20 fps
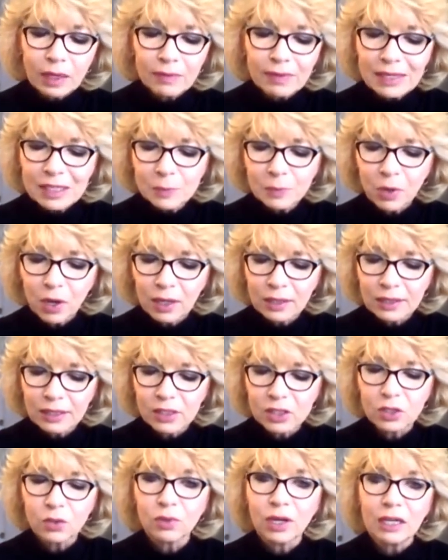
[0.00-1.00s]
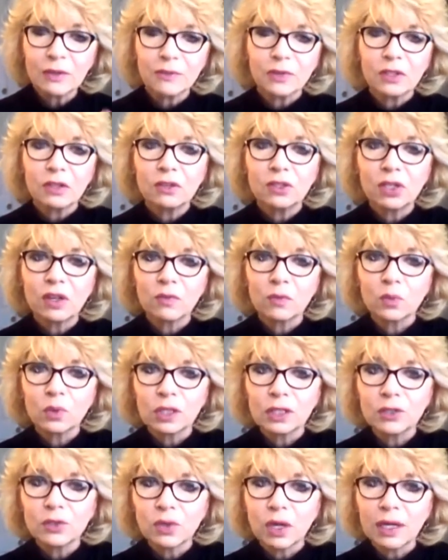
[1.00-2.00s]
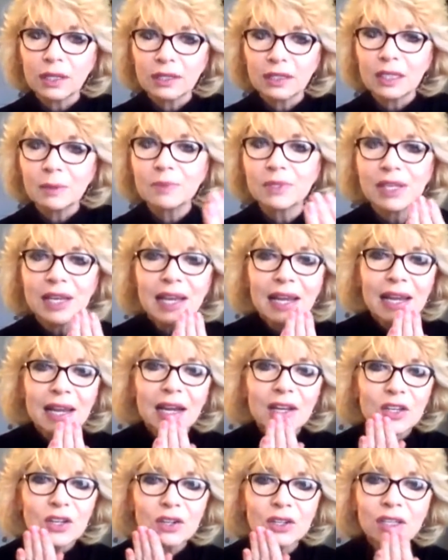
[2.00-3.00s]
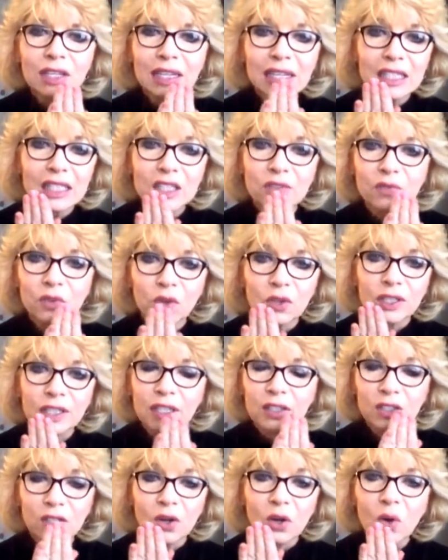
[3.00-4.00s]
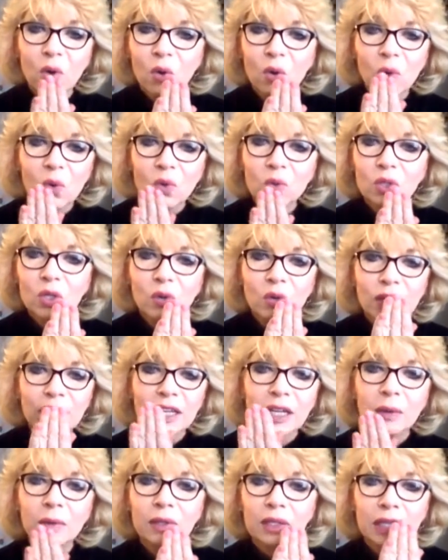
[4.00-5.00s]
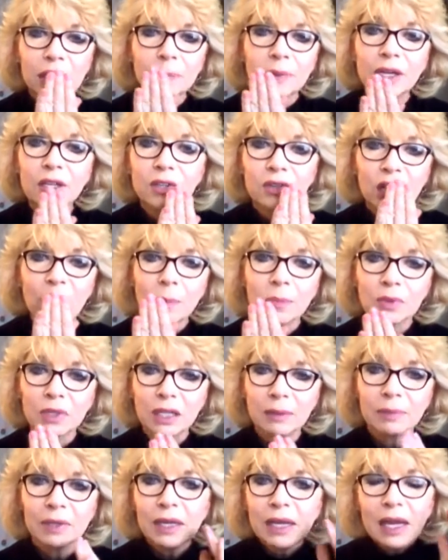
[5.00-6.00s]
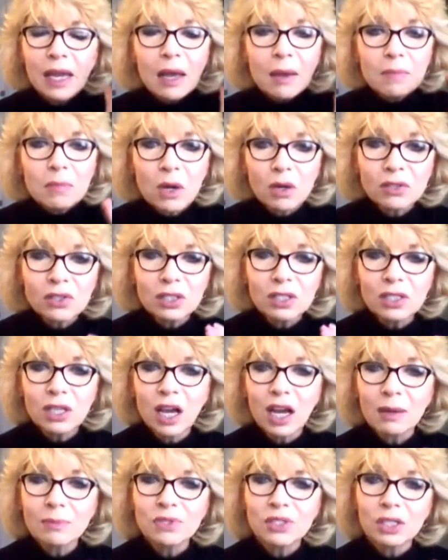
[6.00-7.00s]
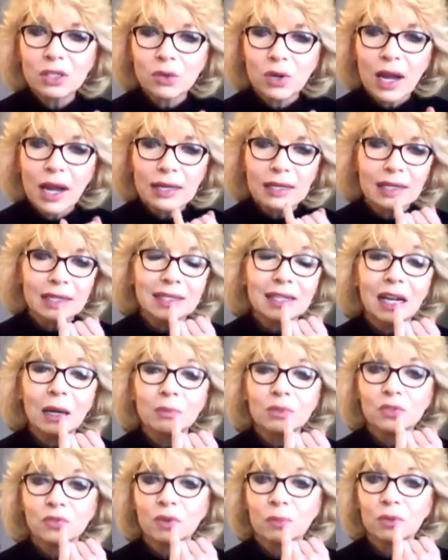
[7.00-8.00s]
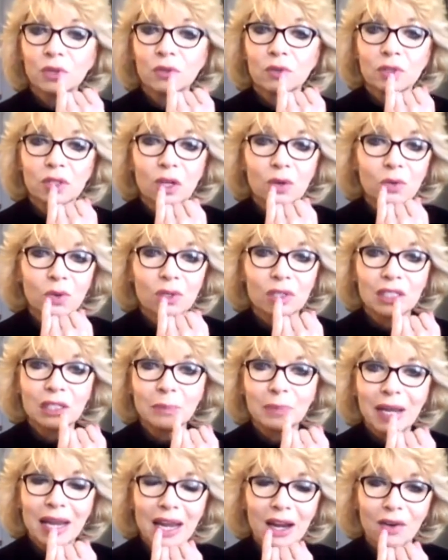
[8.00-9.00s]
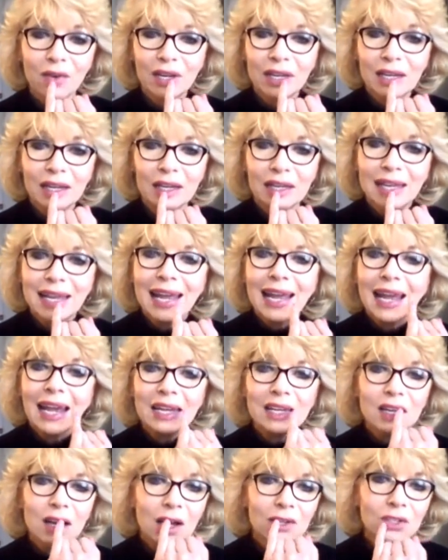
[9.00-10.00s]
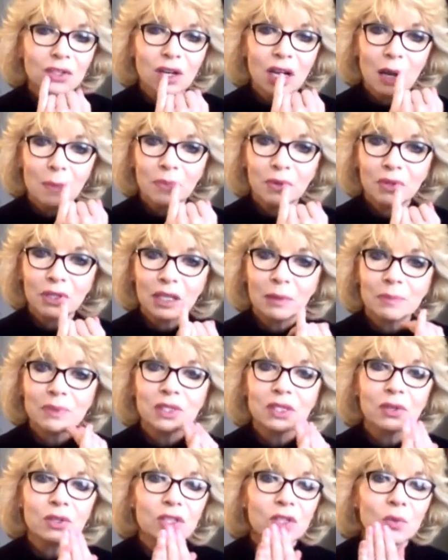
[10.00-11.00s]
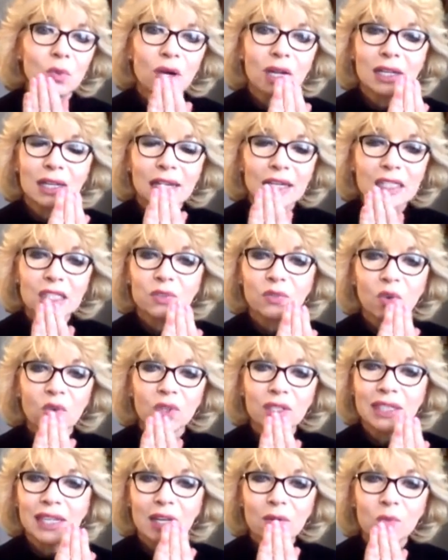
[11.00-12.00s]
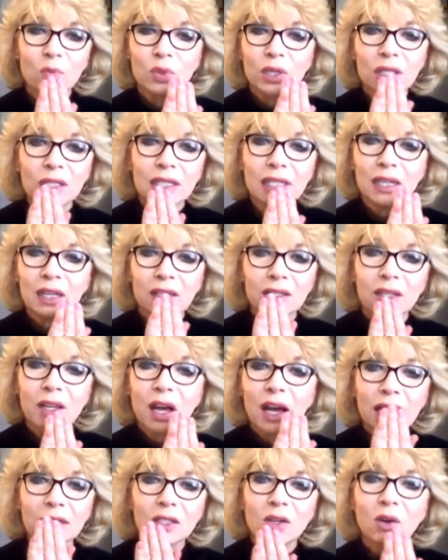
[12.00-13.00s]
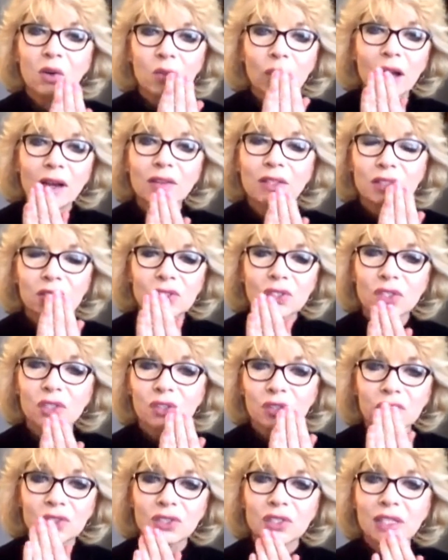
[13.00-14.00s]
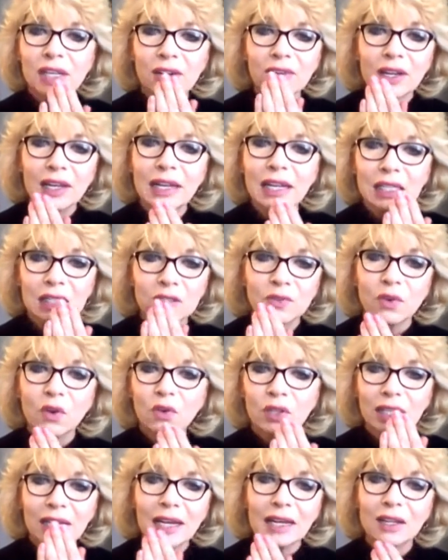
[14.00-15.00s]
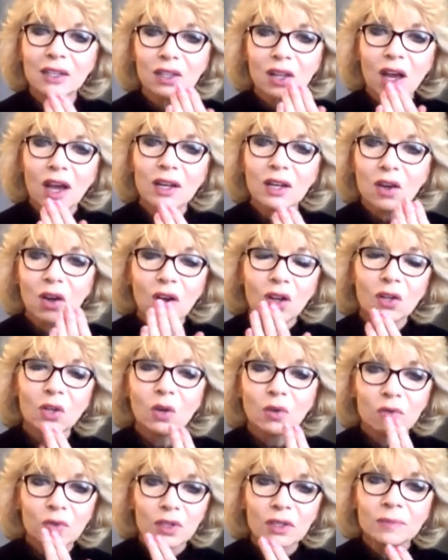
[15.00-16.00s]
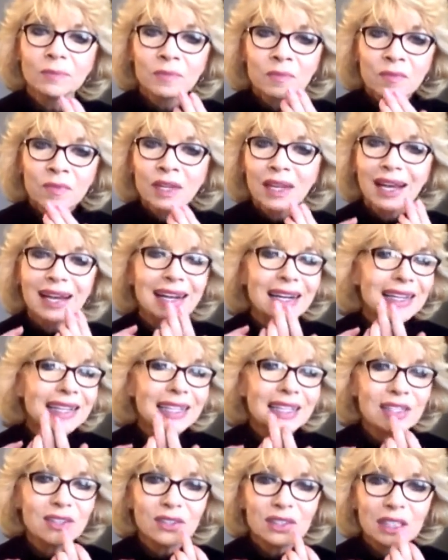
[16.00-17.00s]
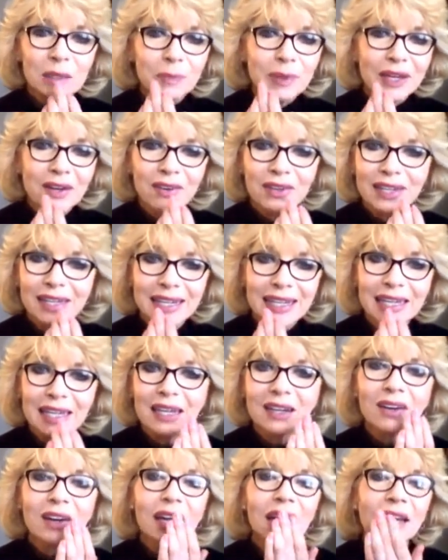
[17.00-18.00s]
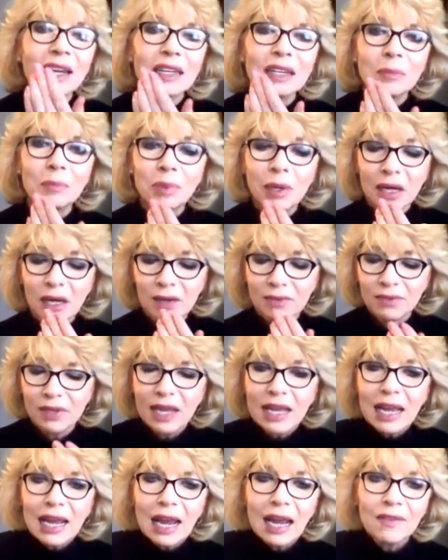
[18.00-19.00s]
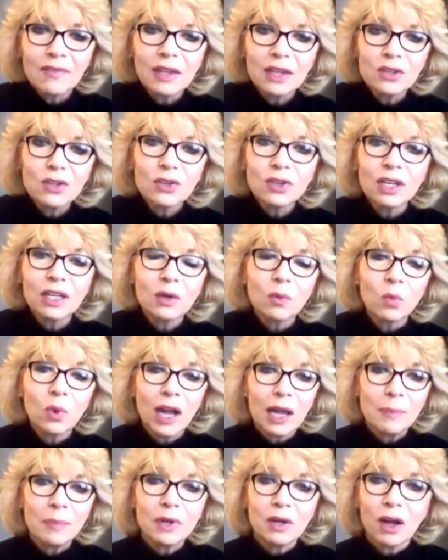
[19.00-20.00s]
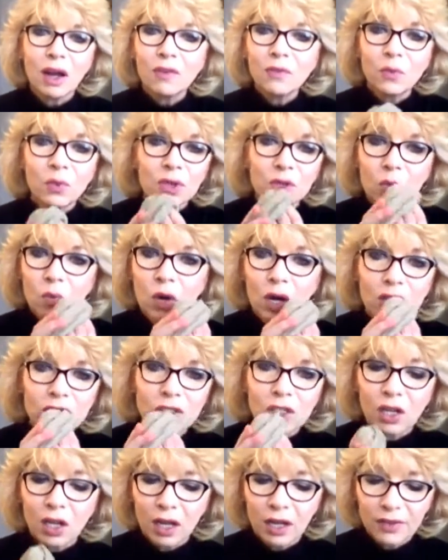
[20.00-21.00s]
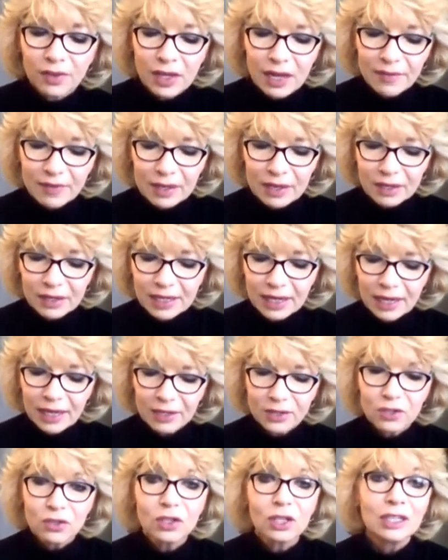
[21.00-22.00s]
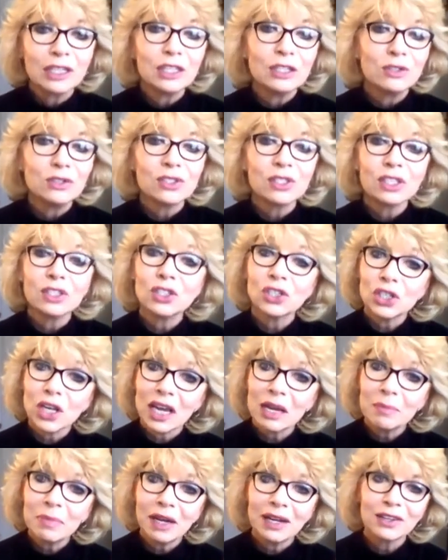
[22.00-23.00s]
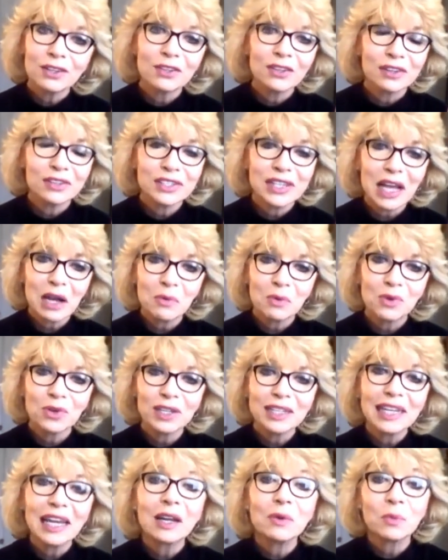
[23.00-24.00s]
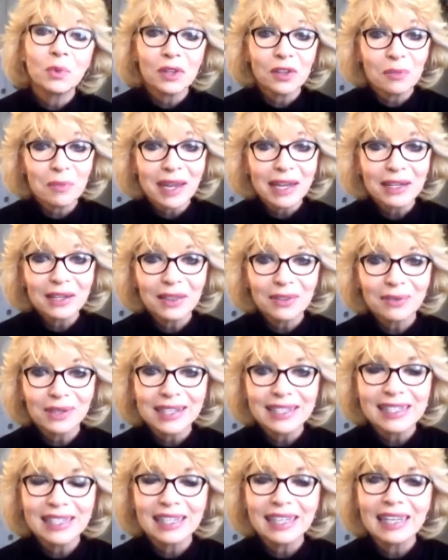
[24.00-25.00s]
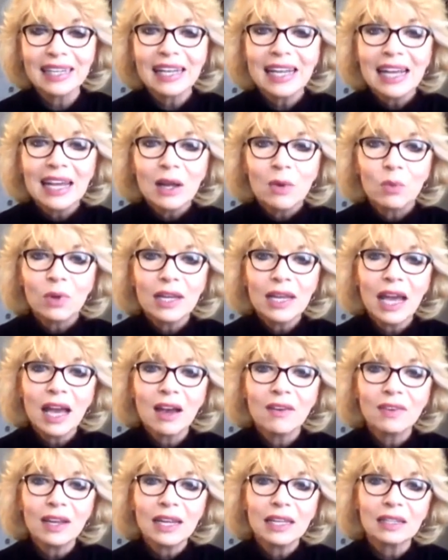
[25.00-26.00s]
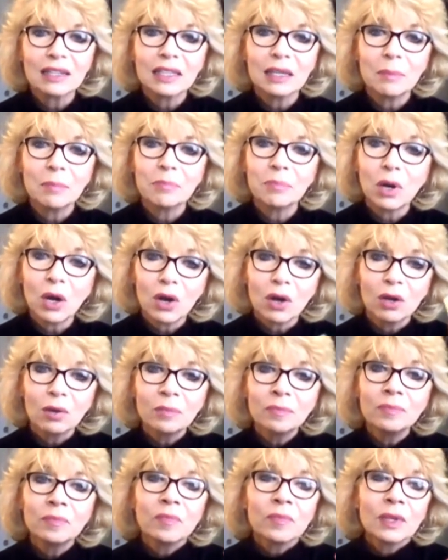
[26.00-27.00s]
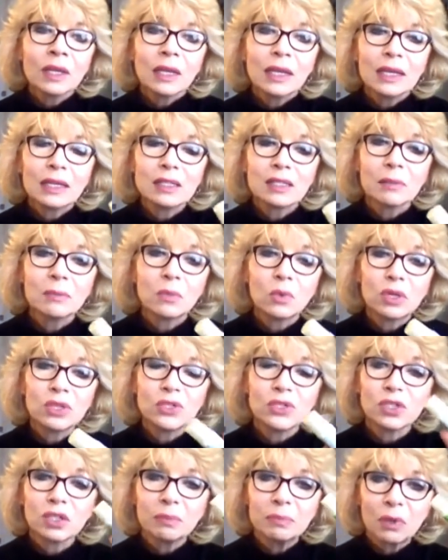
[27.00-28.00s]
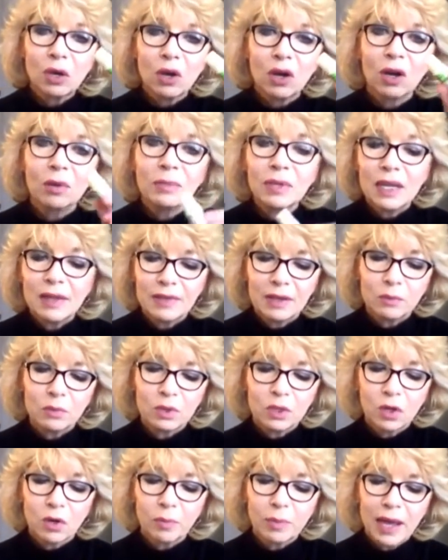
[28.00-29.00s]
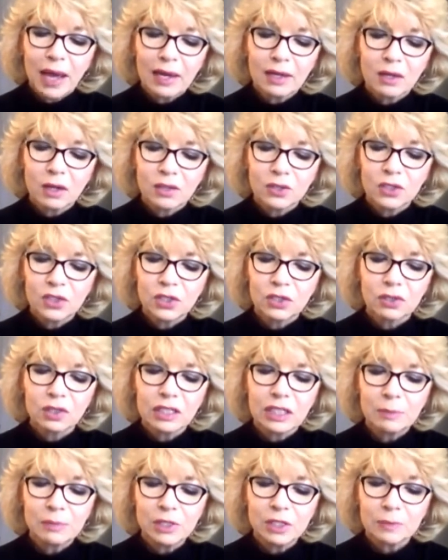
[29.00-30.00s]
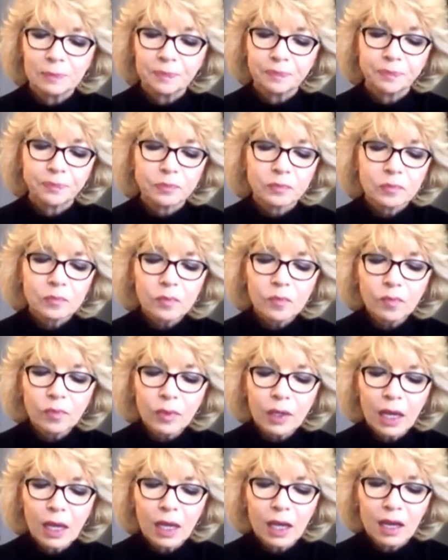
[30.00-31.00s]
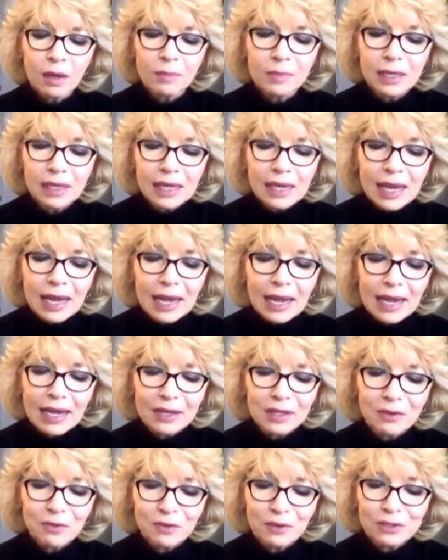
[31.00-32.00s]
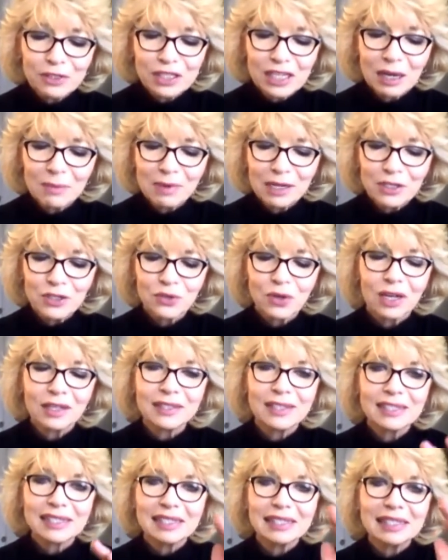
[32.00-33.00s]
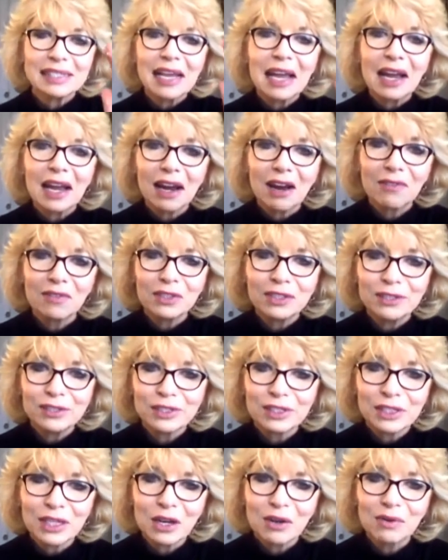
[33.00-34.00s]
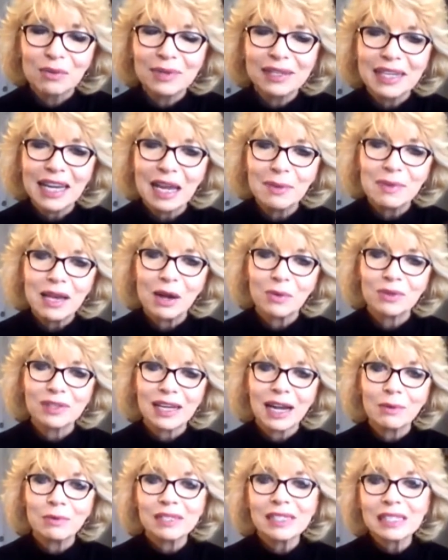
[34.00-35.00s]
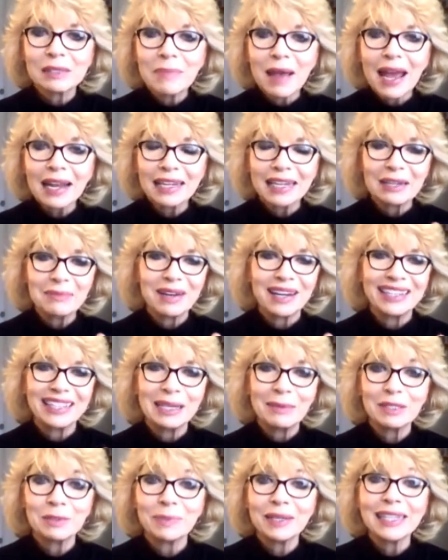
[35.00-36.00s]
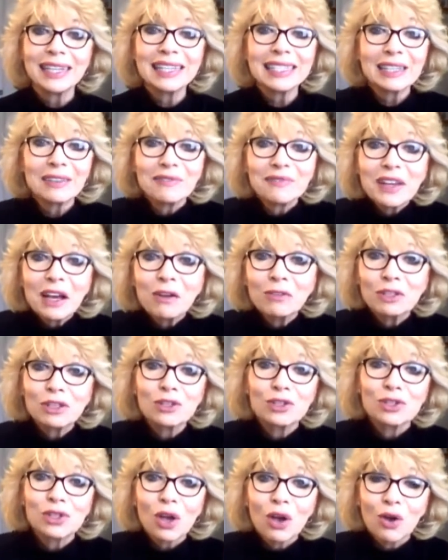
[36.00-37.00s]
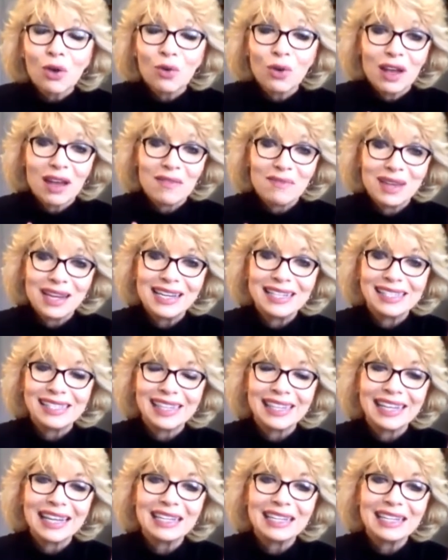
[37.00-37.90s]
This product is great for those who have really dry lips, and you're going to exfoliate your whole lower lip and your upper lip. Most of the times the cracking comes from your lower lip area and not your upper lip. So you want to exfoliate really a lot, go around in circles there and exfoliate a lot all over in your lip area here and above. And then you're going to wipe it off with a washcloth, and then again you're going to use the shea butter, there's that word again, with omega-3s in it. We have a lip balm. It's a moisture balm that will go back onto your lips. And the first time I tried this several years ago when we came out with, I was smacking my lips because it felt so amazing.